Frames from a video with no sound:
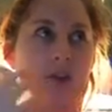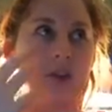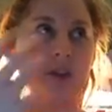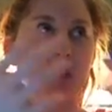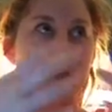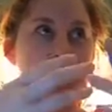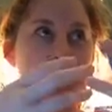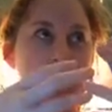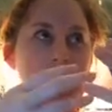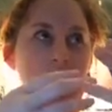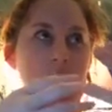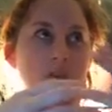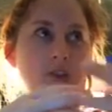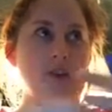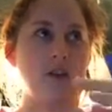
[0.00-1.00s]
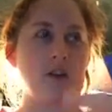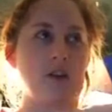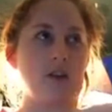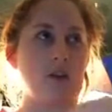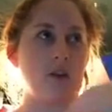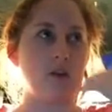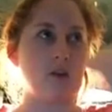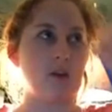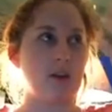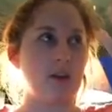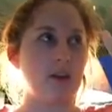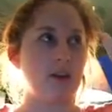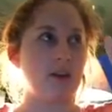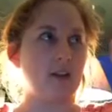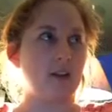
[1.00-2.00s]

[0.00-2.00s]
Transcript: and knowledge to know that